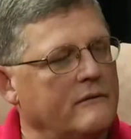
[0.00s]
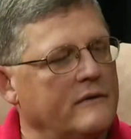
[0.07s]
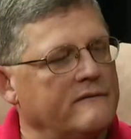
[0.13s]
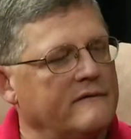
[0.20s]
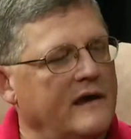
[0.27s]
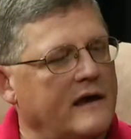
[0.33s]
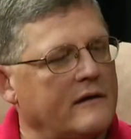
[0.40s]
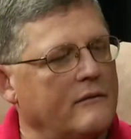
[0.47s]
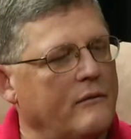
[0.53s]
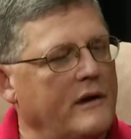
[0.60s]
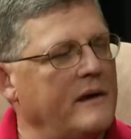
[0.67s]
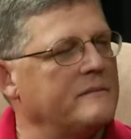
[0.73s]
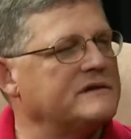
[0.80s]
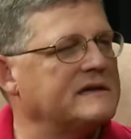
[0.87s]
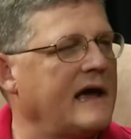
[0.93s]
we've got a
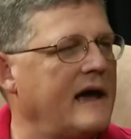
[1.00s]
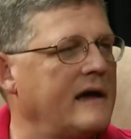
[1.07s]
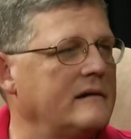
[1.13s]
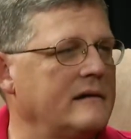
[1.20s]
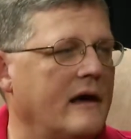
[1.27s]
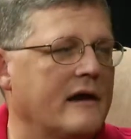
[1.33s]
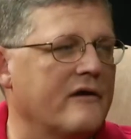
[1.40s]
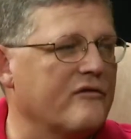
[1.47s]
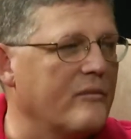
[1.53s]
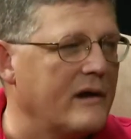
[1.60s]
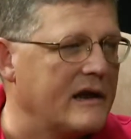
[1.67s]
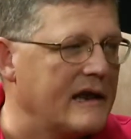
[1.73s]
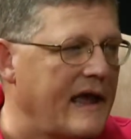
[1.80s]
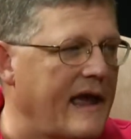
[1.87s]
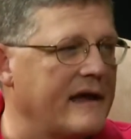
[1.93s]
website. Not
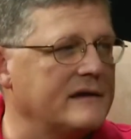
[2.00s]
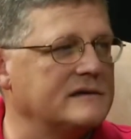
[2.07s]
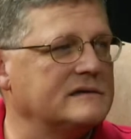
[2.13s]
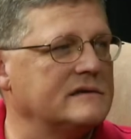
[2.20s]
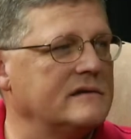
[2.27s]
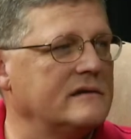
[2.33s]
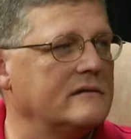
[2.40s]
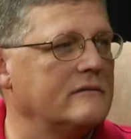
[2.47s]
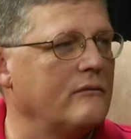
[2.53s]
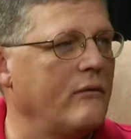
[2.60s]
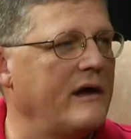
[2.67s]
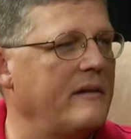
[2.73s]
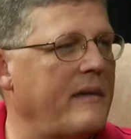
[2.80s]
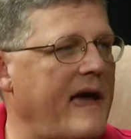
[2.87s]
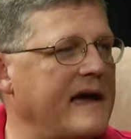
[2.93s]
everybody has
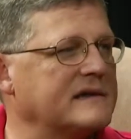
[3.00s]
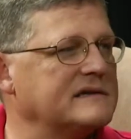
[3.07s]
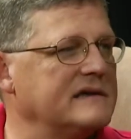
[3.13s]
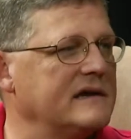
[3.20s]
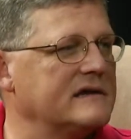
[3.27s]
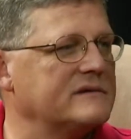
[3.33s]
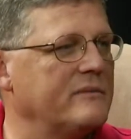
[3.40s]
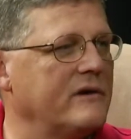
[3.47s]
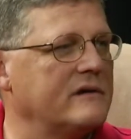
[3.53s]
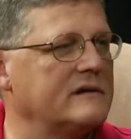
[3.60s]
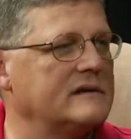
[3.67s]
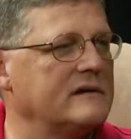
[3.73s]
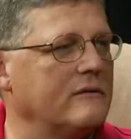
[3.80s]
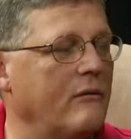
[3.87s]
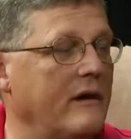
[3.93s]
web access,
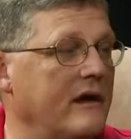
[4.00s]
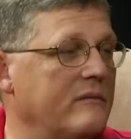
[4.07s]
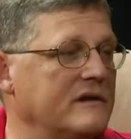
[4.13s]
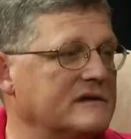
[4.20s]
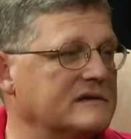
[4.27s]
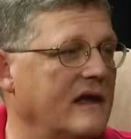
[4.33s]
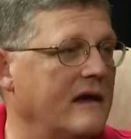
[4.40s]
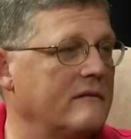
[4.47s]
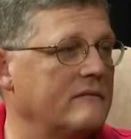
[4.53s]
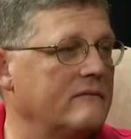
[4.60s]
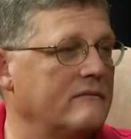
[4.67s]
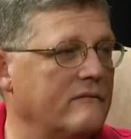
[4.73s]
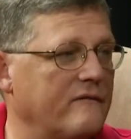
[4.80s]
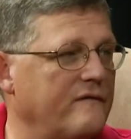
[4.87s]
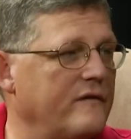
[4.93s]
but the web has got
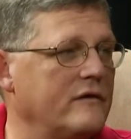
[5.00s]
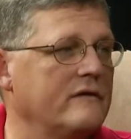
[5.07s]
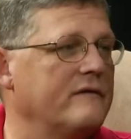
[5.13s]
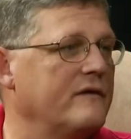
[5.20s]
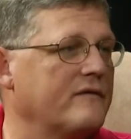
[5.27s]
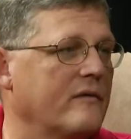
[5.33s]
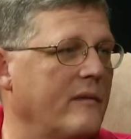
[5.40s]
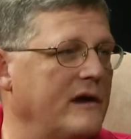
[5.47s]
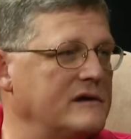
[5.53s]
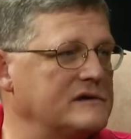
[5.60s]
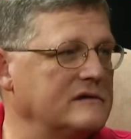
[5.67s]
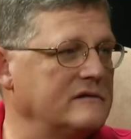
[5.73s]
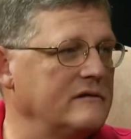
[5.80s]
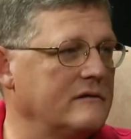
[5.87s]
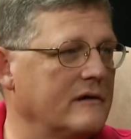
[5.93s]
full of
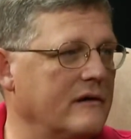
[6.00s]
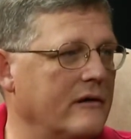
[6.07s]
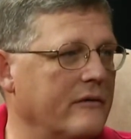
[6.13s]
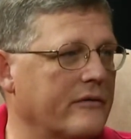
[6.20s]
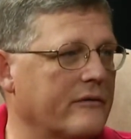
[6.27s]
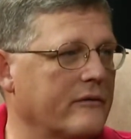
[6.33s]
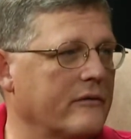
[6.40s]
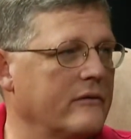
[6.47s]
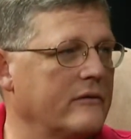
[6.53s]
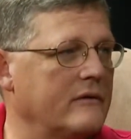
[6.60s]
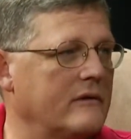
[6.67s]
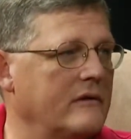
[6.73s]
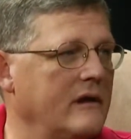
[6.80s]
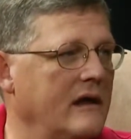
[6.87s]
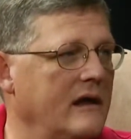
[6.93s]
information. You can go through
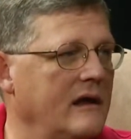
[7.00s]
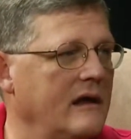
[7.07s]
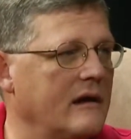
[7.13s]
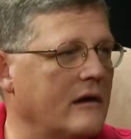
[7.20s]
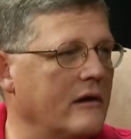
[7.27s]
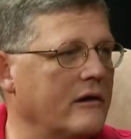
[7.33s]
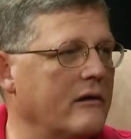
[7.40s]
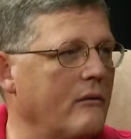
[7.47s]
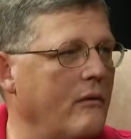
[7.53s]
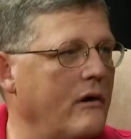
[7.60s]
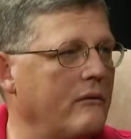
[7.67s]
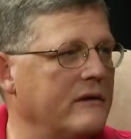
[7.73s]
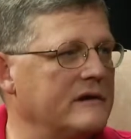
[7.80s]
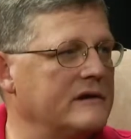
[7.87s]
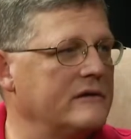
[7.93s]
and look at
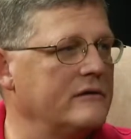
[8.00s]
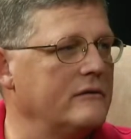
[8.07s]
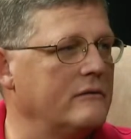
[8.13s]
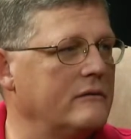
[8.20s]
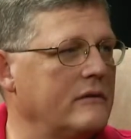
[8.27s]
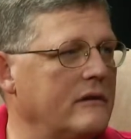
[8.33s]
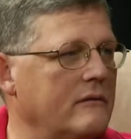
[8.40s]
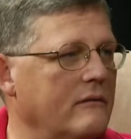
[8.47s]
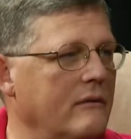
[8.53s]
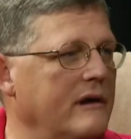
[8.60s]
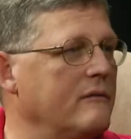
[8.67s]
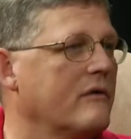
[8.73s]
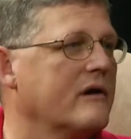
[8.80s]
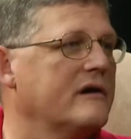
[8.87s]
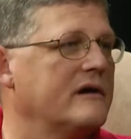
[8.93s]
what we do,
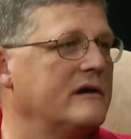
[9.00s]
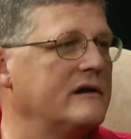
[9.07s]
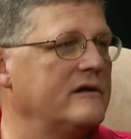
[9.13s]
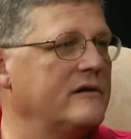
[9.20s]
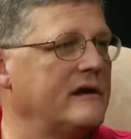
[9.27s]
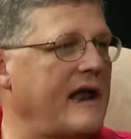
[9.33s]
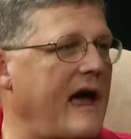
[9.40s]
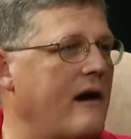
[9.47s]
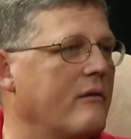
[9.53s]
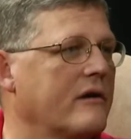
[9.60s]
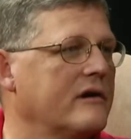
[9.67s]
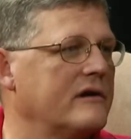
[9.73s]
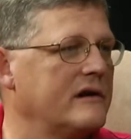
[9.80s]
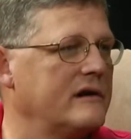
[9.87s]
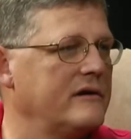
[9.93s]
when we're going to do it, how we're
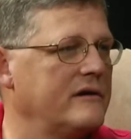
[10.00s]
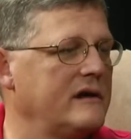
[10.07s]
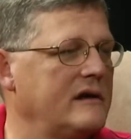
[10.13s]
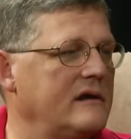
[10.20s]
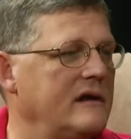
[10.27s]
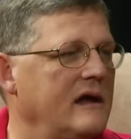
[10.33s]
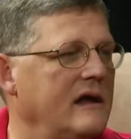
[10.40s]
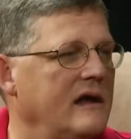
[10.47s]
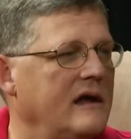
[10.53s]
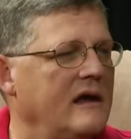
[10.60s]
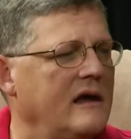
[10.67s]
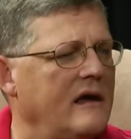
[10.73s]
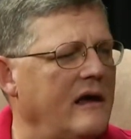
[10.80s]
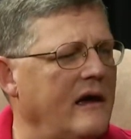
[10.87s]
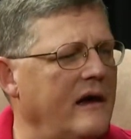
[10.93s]
going to do it.
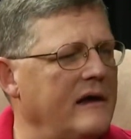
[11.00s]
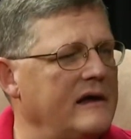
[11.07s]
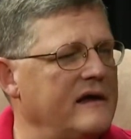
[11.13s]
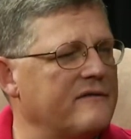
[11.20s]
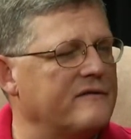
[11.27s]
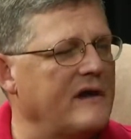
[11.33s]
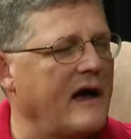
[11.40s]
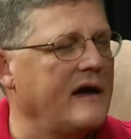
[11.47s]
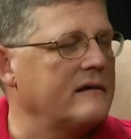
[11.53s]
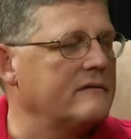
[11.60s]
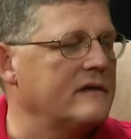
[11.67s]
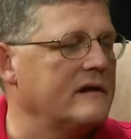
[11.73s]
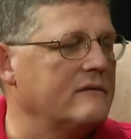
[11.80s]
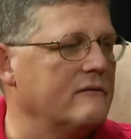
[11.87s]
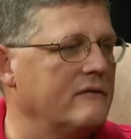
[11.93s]
If
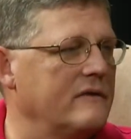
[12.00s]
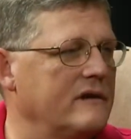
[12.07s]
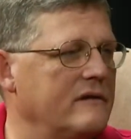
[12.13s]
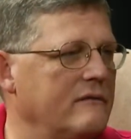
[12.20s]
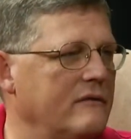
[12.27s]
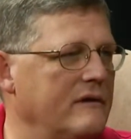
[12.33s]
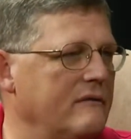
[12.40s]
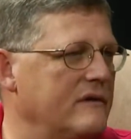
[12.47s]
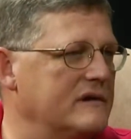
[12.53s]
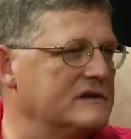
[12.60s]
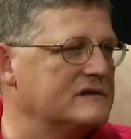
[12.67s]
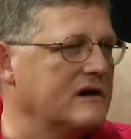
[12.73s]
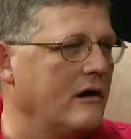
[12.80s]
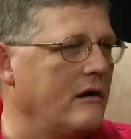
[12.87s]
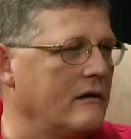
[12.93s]
not, then we would
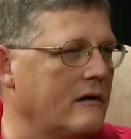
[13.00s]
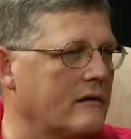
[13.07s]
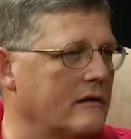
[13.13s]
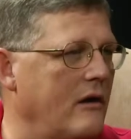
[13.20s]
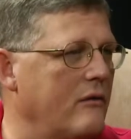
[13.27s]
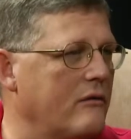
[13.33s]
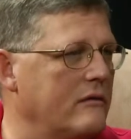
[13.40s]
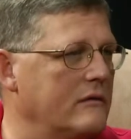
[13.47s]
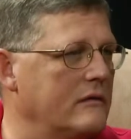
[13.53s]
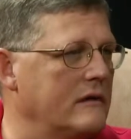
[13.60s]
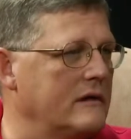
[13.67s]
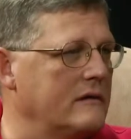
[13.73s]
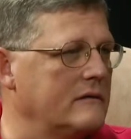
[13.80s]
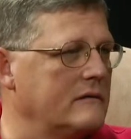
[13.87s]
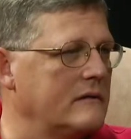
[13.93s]
just call our
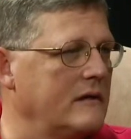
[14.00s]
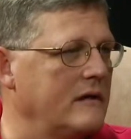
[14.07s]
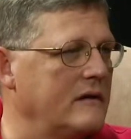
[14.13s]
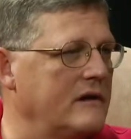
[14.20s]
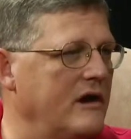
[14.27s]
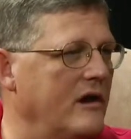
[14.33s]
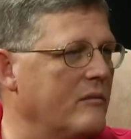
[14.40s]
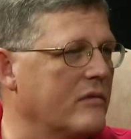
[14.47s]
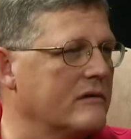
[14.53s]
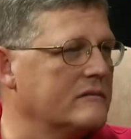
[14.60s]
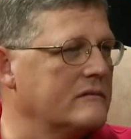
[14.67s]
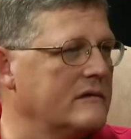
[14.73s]
local number,